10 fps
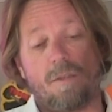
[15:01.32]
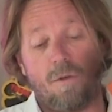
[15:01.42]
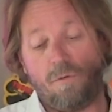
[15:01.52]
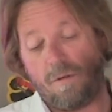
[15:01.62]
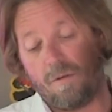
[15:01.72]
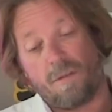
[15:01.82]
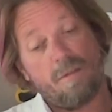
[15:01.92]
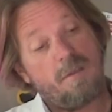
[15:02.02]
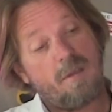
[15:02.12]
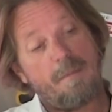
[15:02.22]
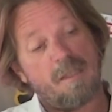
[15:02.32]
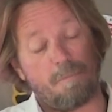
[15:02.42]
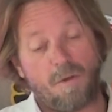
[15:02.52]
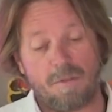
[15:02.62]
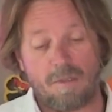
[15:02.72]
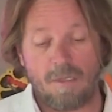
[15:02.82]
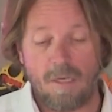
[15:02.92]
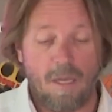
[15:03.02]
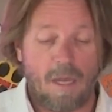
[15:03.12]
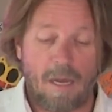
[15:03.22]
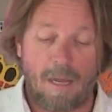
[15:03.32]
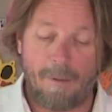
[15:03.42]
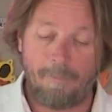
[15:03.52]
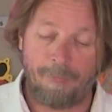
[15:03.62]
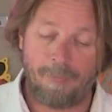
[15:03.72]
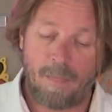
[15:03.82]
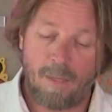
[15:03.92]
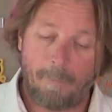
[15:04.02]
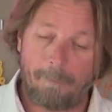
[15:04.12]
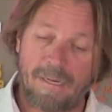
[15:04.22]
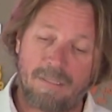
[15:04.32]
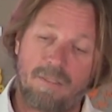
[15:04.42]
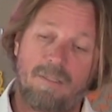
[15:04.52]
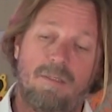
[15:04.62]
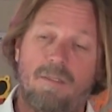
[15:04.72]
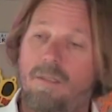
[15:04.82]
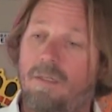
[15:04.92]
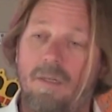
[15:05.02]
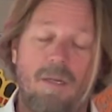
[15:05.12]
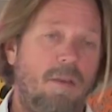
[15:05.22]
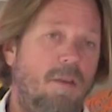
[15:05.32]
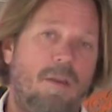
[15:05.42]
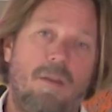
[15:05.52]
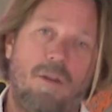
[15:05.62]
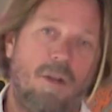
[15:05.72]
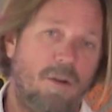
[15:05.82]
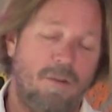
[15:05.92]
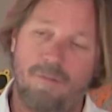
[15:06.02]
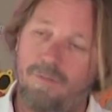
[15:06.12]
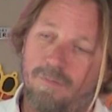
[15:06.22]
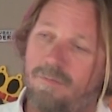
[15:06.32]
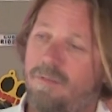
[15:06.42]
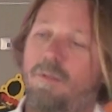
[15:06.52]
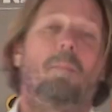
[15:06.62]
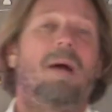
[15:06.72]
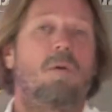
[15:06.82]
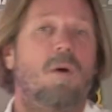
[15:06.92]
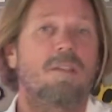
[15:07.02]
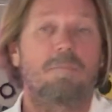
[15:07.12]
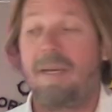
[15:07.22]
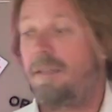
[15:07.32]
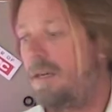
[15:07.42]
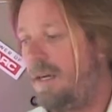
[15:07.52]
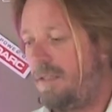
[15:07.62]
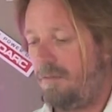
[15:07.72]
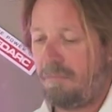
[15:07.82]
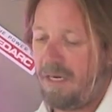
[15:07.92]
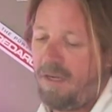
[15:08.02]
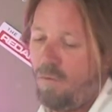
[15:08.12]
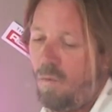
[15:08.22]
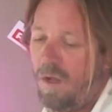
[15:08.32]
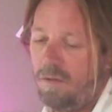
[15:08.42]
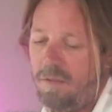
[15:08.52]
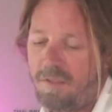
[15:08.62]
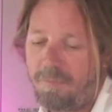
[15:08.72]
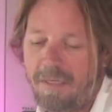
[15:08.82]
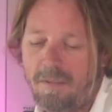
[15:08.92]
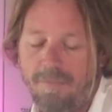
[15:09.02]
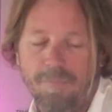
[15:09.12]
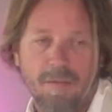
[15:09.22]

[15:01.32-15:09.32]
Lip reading: So this was semi-sponsored. But, you know, money well spent, guys. Money well spent.